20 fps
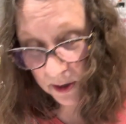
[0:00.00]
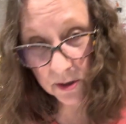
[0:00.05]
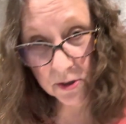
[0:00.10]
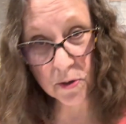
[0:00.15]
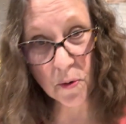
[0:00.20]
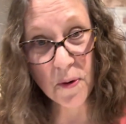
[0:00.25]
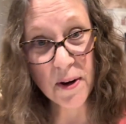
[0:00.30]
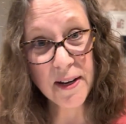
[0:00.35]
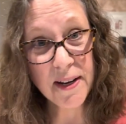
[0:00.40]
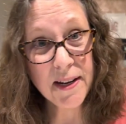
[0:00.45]

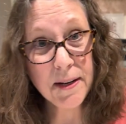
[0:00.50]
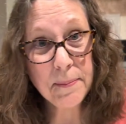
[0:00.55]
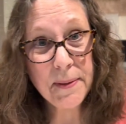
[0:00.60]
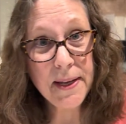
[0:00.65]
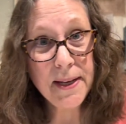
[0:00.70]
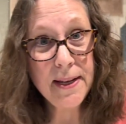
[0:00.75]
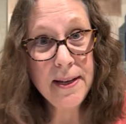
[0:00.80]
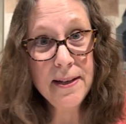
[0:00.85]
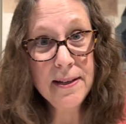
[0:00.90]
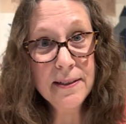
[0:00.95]
joining
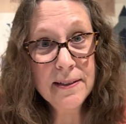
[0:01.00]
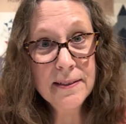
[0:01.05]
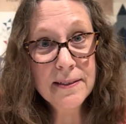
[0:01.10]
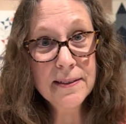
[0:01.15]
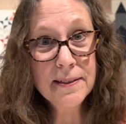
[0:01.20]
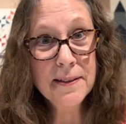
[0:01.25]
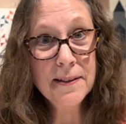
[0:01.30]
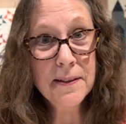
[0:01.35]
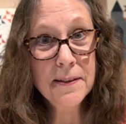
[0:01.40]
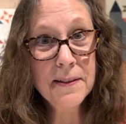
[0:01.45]
me,
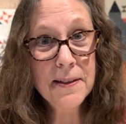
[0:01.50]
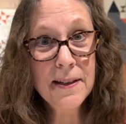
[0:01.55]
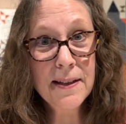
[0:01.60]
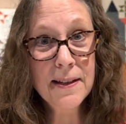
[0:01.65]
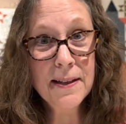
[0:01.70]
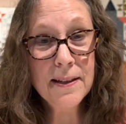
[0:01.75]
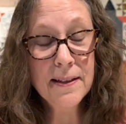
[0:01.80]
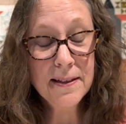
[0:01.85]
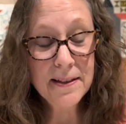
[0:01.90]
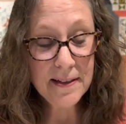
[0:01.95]

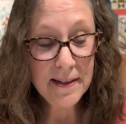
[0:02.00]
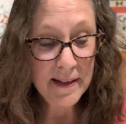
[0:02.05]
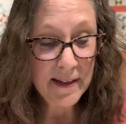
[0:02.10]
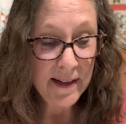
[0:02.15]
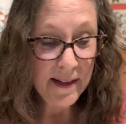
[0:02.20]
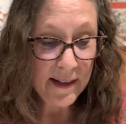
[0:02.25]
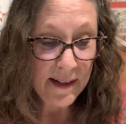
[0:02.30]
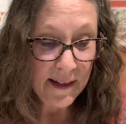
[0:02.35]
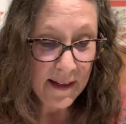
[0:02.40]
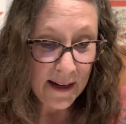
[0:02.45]
and
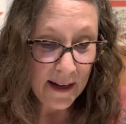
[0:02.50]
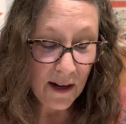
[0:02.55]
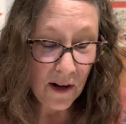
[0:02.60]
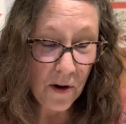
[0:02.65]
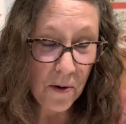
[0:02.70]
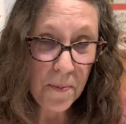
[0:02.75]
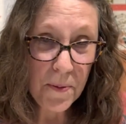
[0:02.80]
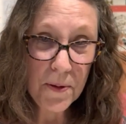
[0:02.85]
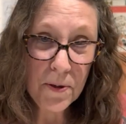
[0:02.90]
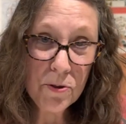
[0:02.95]
I
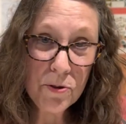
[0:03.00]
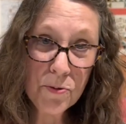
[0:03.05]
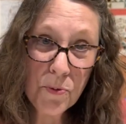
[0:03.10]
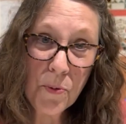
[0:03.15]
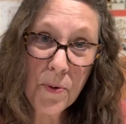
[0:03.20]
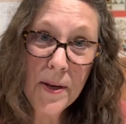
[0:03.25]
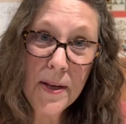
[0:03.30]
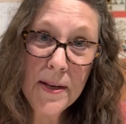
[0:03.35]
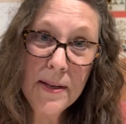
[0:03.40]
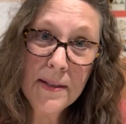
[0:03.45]
hope you
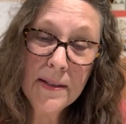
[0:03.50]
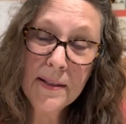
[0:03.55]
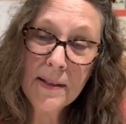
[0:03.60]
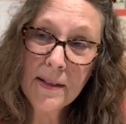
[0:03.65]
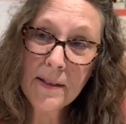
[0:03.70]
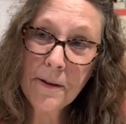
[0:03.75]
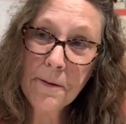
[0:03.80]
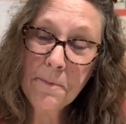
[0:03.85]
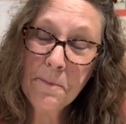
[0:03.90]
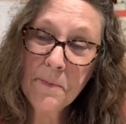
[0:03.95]
enjoyed
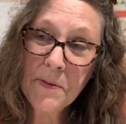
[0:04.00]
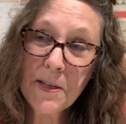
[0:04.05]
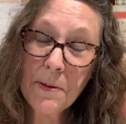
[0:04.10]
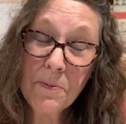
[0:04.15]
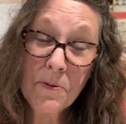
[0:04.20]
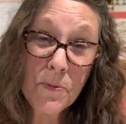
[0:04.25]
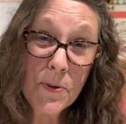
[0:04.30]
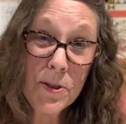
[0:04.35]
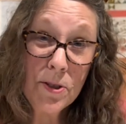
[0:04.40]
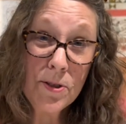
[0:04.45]
some
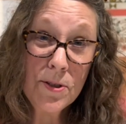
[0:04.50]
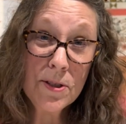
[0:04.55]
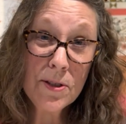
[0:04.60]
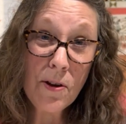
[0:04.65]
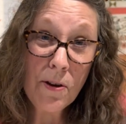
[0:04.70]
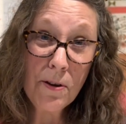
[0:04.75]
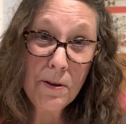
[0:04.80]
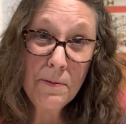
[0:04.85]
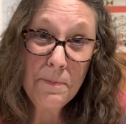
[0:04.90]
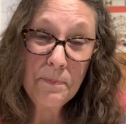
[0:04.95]
of what you
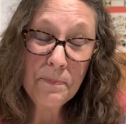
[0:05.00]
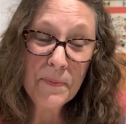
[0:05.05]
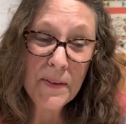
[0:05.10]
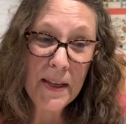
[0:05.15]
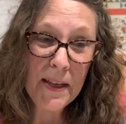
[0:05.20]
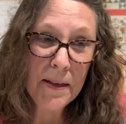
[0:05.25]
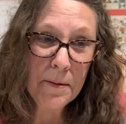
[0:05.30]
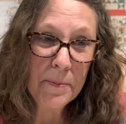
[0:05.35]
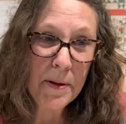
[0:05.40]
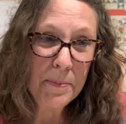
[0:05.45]
saw
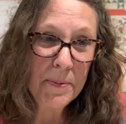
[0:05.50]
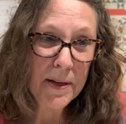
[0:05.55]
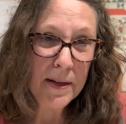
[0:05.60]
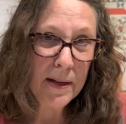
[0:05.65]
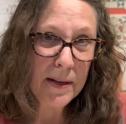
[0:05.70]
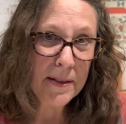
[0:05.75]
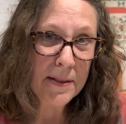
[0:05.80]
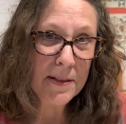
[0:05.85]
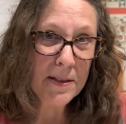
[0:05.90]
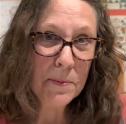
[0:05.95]
and maybe
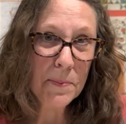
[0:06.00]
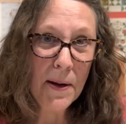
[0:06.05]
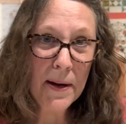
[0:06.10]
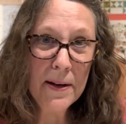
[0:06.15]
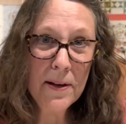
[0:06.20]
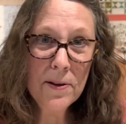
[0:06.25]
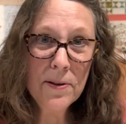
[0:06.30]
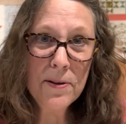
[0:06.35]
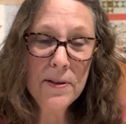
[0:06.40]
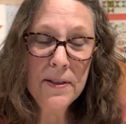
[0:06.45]
got
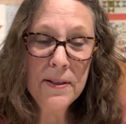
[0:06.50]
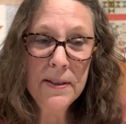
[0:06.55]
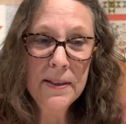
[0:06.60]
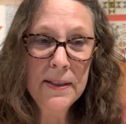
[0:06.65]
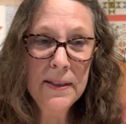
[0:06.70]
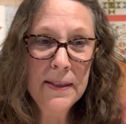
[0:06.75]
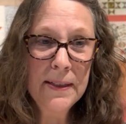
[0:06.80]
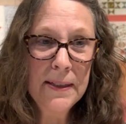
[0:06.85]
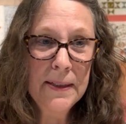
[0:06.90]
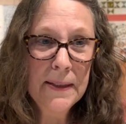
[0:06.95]
inspired.
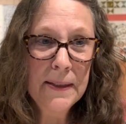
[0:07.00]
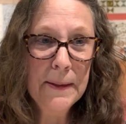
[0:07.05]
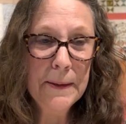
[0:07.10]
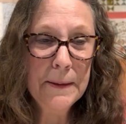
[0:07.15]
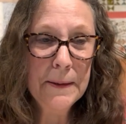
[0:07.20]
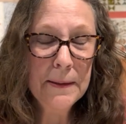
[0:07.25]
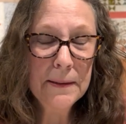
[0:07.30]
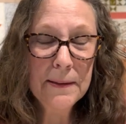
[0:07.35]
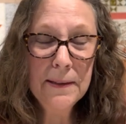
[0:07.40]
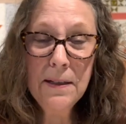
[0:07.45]

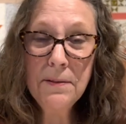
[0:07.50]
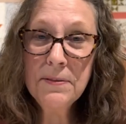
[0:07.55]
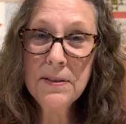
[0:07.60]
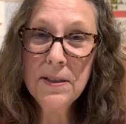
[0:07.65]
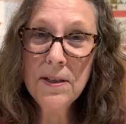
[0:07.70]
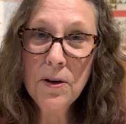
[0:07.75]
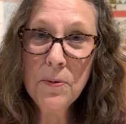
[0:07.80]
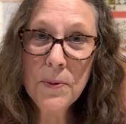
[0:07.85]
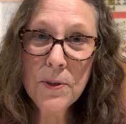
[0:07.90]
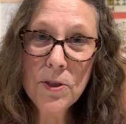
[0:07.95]
I'd love to
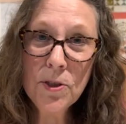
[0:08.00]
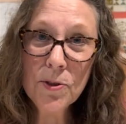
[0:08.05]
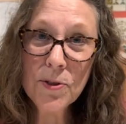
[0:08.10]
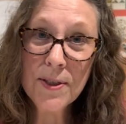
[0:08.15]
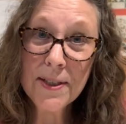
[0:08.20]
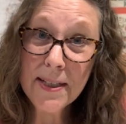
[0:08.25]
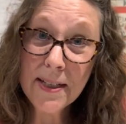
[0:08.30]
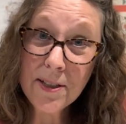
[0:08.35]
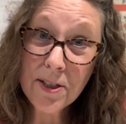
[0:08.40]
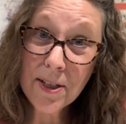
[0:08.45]
know what you're
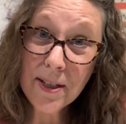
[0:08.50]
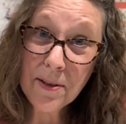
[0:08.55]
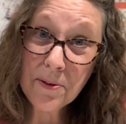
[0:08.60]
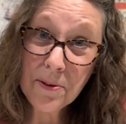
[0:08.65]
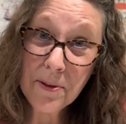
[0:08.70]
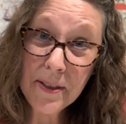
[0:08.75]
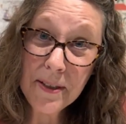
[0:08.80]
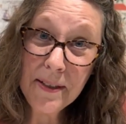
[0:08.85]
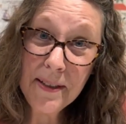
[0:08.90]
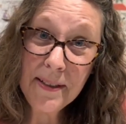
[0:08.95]
stitching
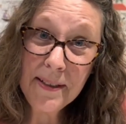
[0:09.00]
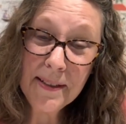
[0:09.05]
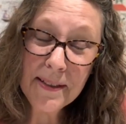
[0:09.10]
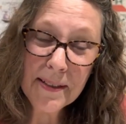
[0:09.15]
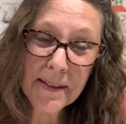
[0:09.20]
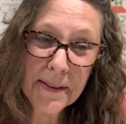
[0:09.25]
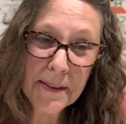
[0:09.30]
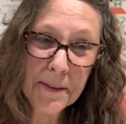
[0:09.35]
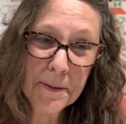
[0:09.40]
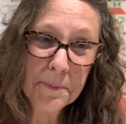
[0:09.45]

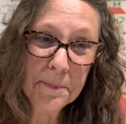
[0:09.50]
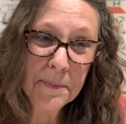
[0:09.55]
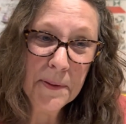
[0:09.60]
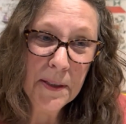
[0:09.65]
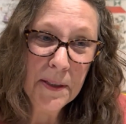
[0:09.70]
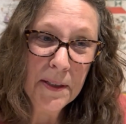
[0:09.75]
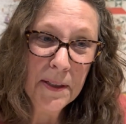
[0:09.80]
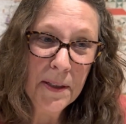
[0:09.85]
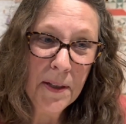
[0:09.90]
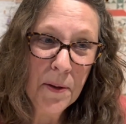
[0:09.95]
on,
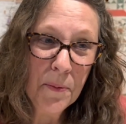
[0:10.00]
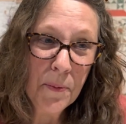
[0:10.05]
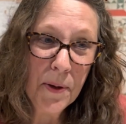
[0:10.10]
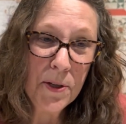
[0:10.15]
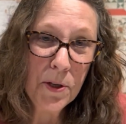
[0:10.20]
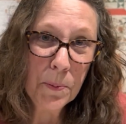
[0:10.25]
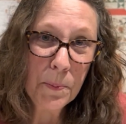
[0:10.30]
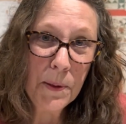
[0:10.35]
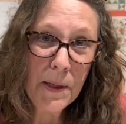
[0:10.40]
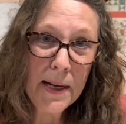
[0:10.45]
what
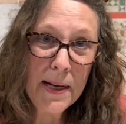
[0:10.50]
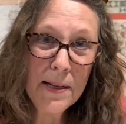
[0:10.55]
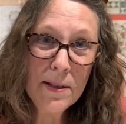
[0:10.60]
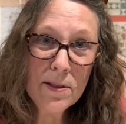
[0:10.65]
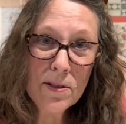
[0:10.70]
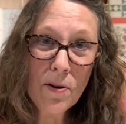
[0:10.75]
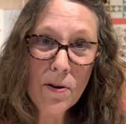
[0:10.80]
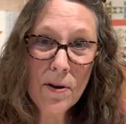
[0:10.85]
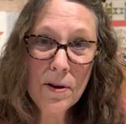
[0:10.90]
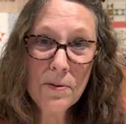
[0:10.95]
your
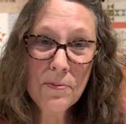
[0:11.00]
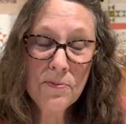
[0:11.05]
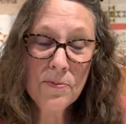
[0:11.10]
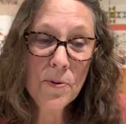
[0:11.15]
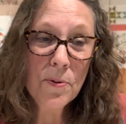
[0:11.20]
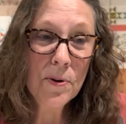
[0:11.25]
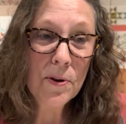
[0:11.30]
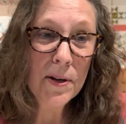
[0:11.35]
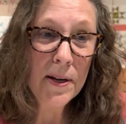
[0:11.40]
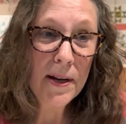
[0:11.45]
plans are
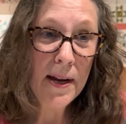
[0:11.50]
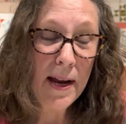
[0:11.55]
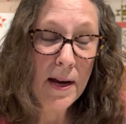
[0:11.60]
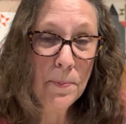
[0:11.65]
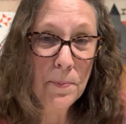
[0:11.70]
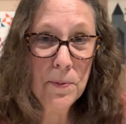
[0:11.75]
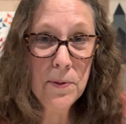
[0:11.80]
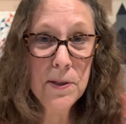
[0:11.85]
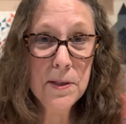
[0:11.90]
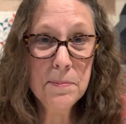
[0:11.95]
for
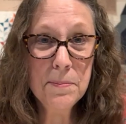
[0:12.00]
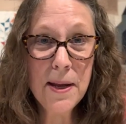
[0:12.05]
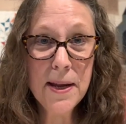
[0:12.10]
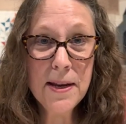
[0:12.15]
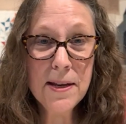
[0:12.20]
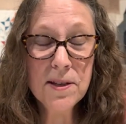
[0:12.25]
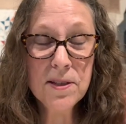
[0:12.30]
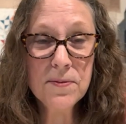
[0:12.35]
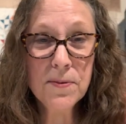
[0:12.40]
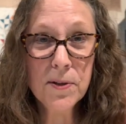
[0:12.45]
April and
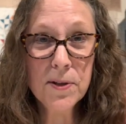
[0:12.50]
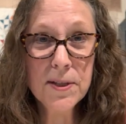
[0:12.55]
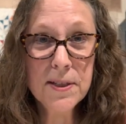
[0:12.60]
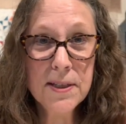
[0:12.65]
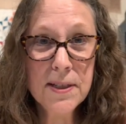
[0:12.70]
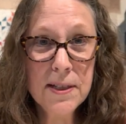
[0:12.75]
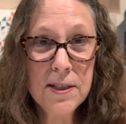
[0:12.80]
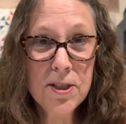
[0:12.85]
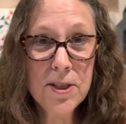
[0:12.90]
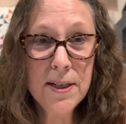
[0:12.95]
May as far as
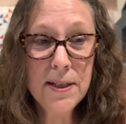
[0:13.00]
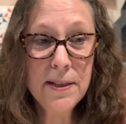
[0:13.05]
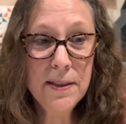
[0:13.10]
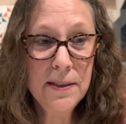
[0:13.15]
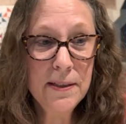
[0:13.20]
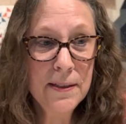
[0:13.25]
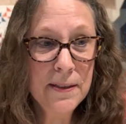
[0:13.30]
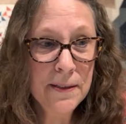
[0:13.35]
stitching.